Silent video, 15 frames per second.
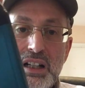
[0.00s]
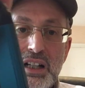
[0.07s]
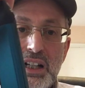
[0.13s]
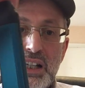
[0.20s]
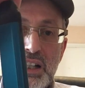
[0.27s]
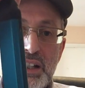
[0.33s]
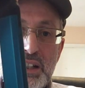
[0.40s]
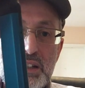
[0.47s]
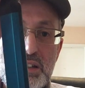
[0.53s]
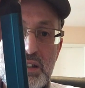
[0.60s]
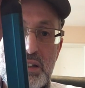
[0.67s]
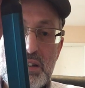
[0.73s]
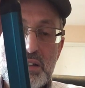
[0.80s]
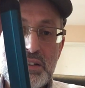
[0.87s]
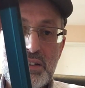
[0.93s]
And
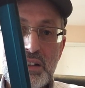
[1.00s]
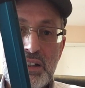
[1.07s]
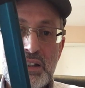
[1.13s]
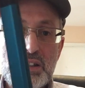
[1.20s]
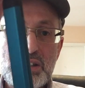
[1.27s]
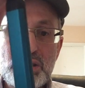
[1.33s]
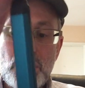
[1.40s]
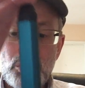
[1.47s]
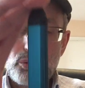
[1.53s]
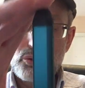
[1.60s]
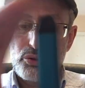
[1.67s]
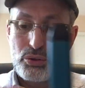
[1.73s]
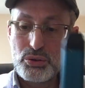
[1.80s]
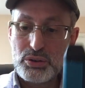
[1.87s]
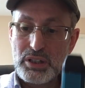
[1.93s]
it's so
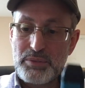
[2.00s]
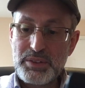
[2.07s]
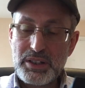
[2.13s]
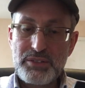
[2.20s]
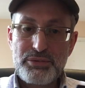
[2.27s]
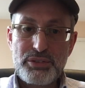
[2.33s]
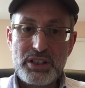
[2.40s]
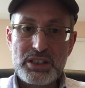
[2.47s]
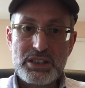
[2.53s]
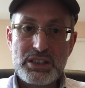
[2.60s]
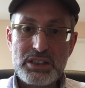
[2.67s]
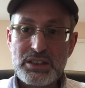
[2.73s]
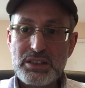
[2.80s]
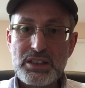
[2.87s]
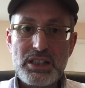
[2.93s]
short. I mean, for
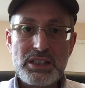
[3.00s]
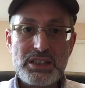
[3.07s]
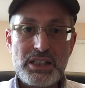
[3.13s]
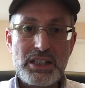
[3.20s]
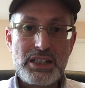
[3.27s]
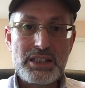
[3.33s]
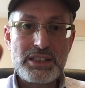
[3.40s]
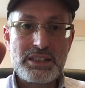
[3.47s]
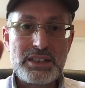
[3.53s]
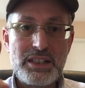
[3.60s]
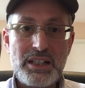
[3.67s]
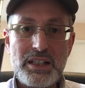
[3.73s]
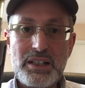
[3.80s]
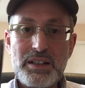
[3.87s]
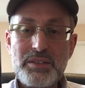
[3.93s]
instance, this is
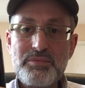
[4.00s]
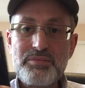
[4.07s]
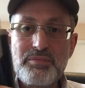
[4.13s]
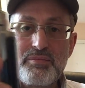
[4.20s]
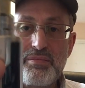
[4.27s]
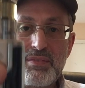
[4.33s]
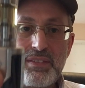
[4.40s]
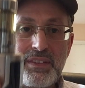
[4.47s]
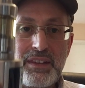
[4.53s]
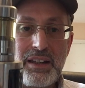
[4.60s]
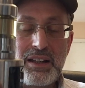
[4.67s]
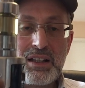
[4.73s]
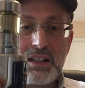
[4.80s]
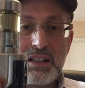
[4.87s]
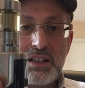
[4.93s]
the
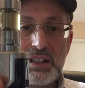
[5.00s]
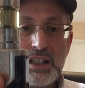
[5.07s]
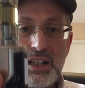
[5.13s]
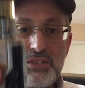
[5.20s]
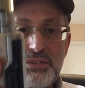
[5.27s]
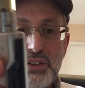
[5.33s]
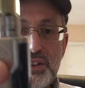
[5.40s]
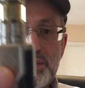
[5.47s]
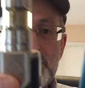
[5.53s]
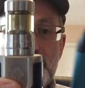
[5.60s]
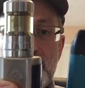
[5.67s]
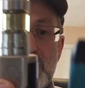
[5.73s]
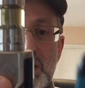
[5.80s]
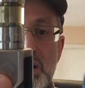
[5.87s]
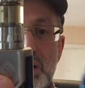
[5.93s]
K-Fon
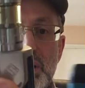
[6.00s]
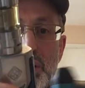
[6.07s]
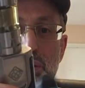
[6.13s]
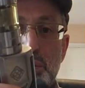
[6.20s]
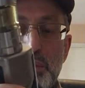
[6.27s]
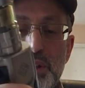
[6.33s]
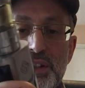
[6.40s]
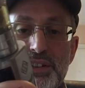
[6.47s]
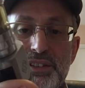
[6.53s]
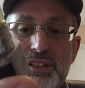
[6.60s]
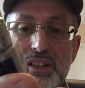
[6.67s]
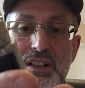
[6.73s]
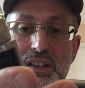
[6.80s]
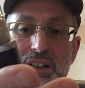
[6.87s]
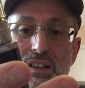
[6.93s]
with
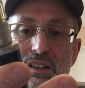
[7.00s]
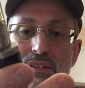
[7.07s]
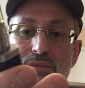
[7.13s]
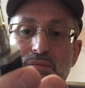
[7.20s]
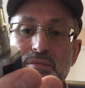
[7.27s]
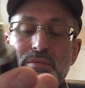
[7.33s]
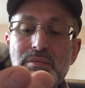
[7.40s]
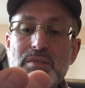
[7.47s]
the